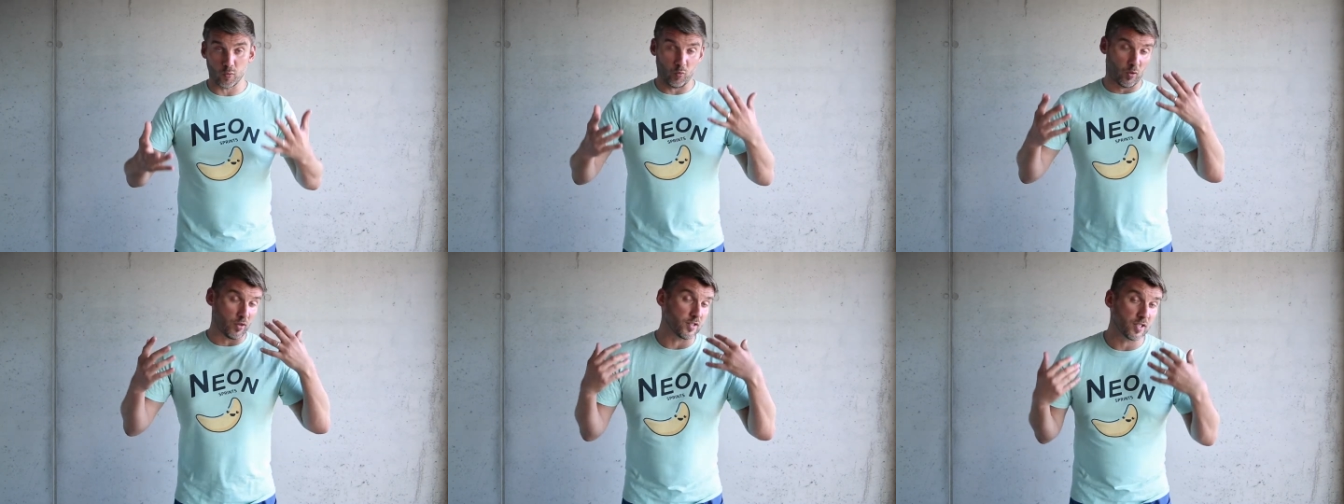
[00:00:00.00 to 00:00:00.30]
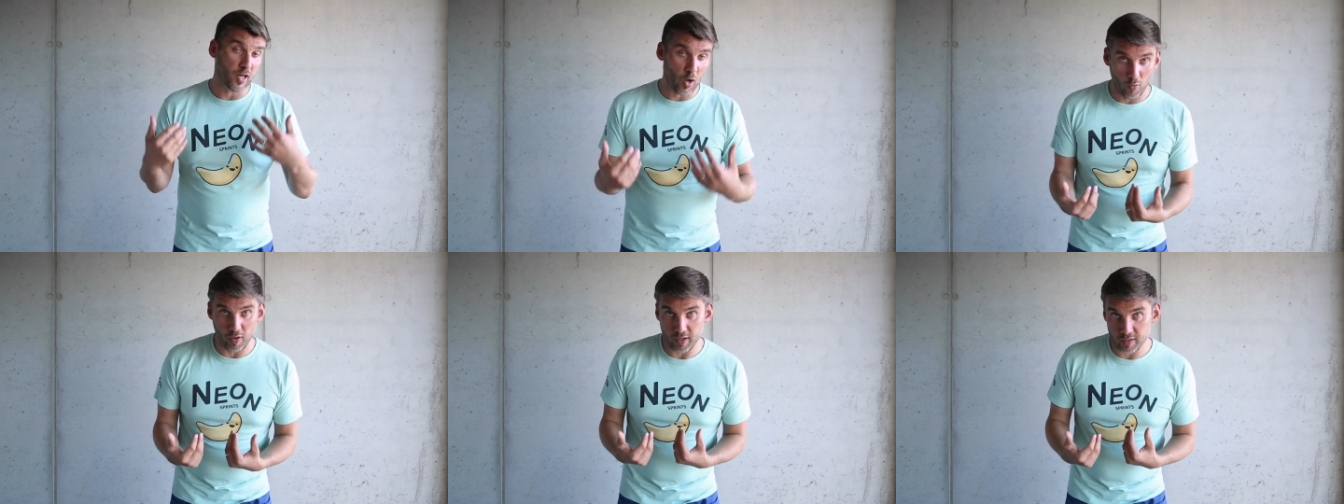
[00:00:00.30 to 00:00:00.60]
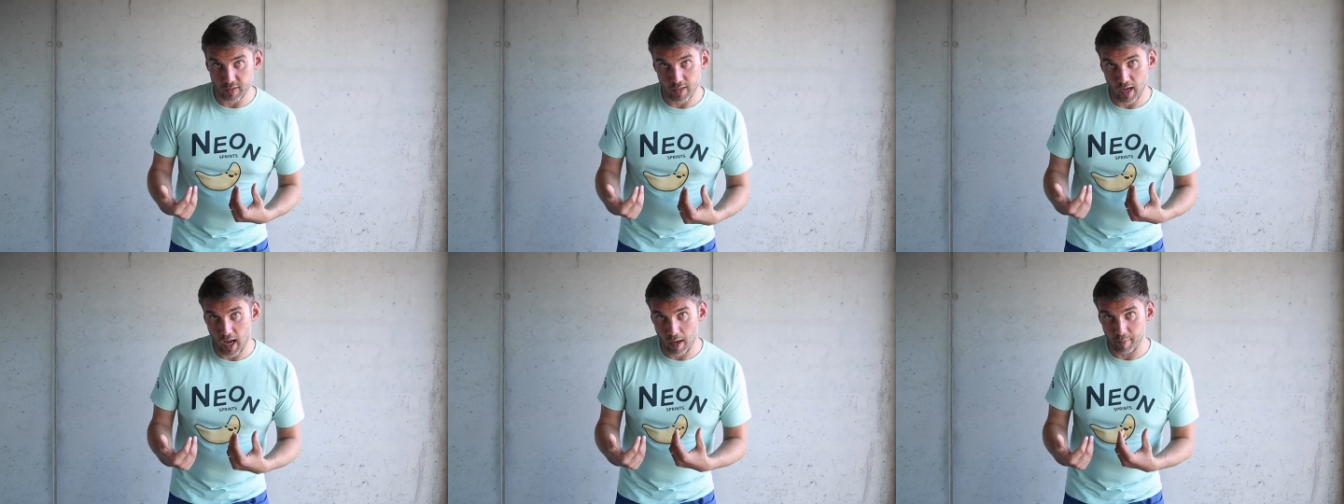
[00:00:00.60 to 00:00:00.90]
what's going
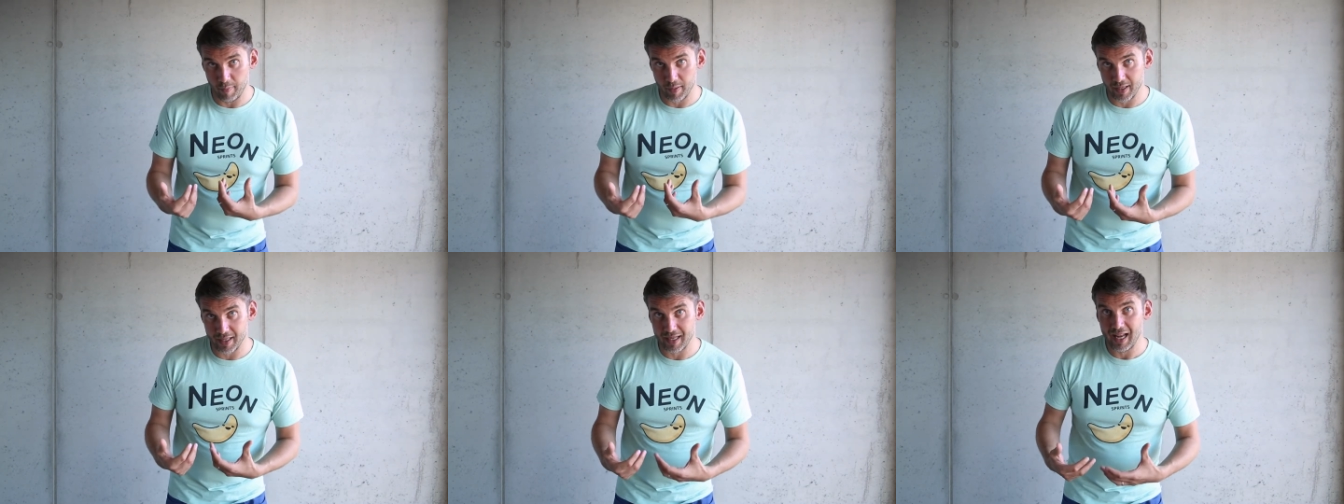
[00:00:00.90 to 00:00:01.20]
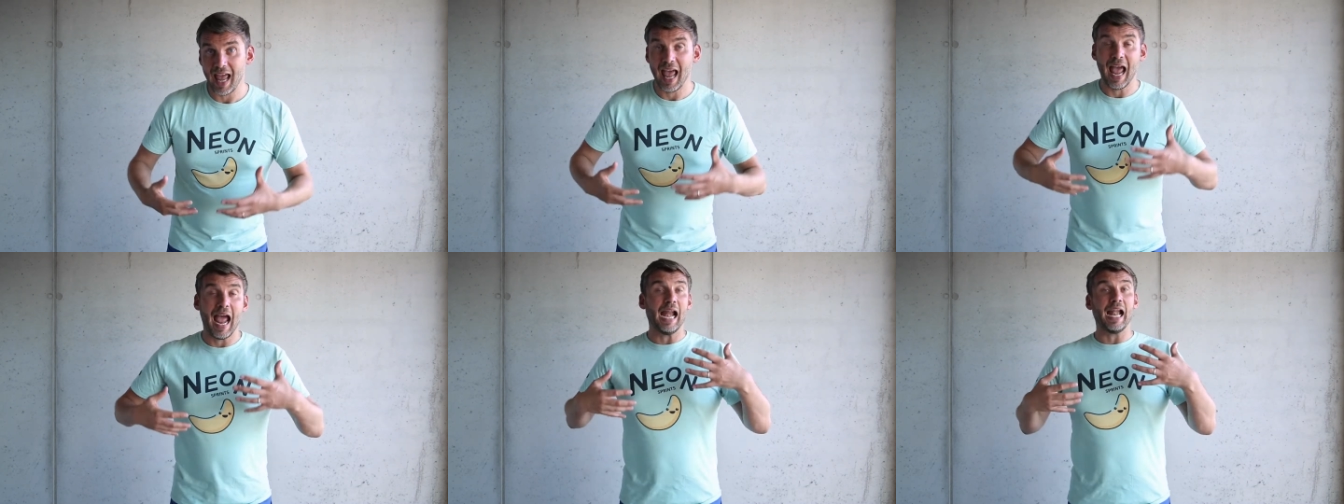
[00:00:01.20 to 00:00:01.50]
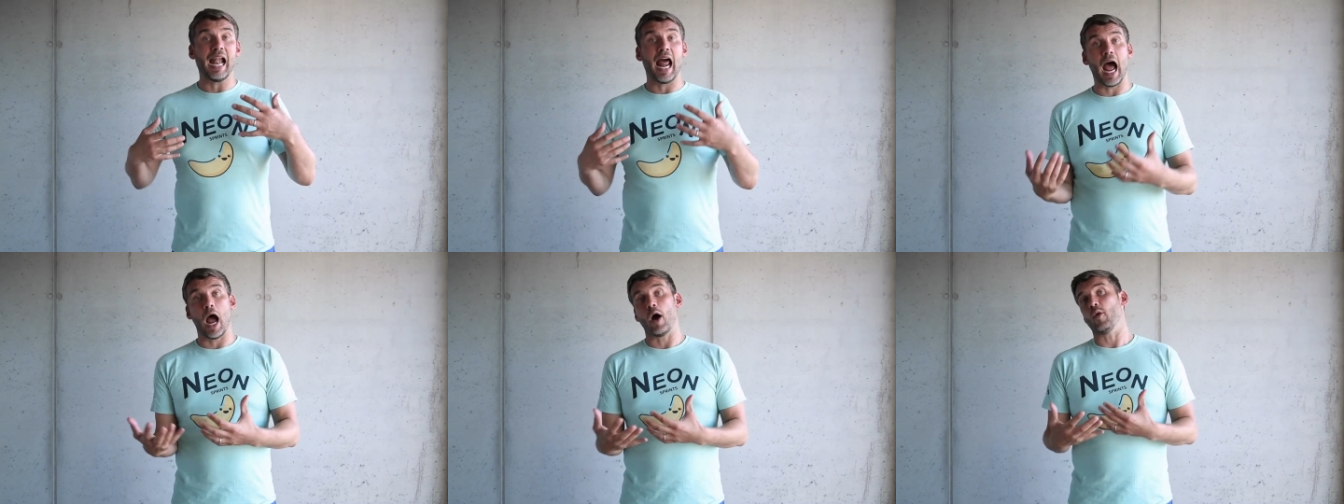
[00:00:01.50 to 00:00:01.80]
to happen
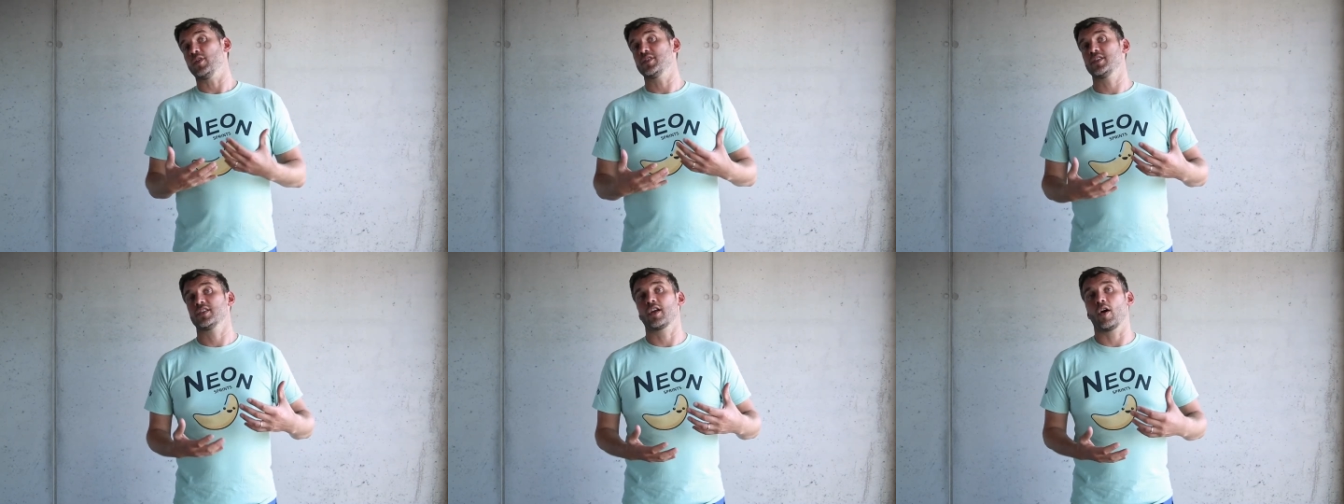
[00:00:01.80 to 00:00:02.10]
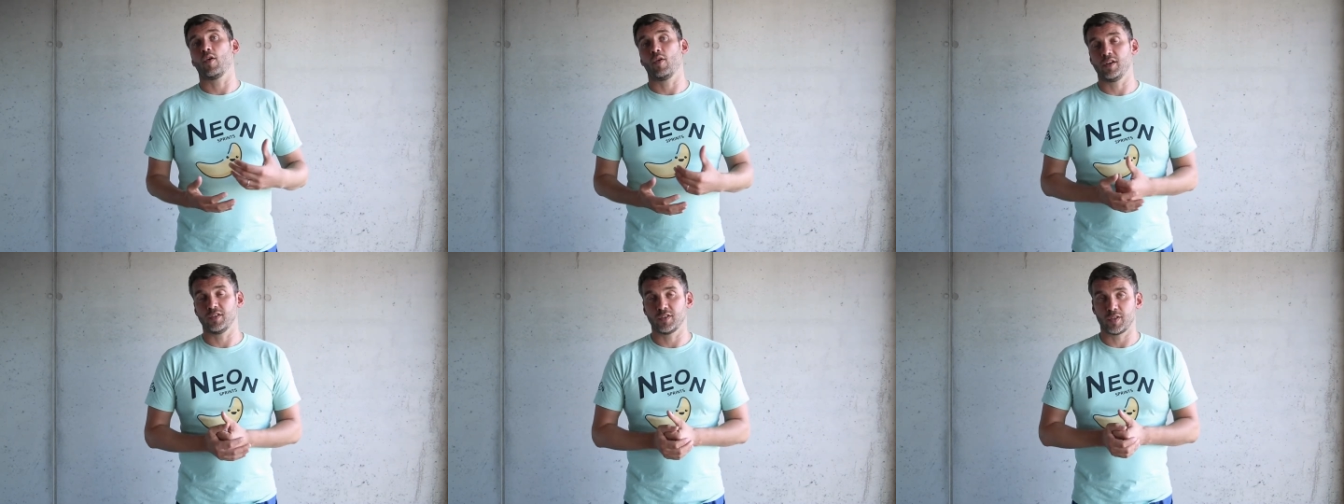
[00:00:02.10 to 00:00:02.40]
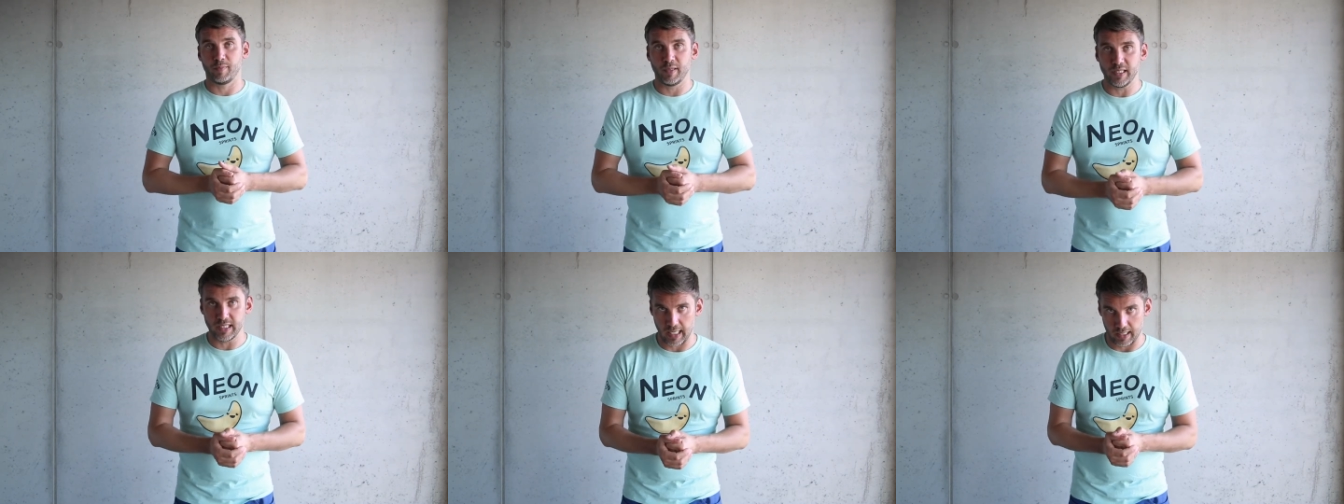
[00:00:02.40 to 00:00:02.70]
and how is it going to
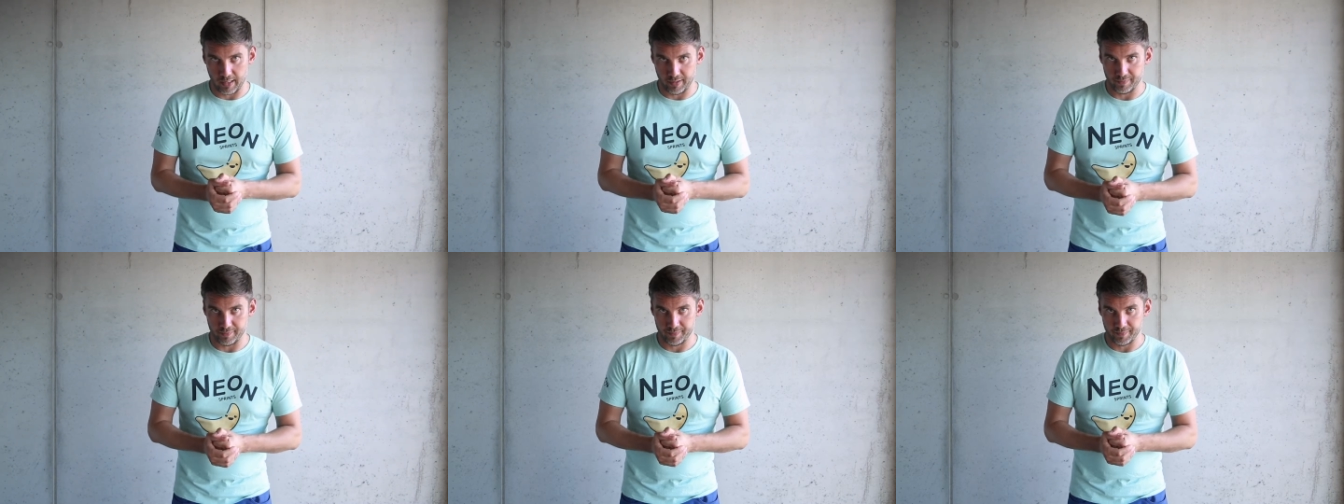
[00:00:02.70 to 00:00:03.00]
be done.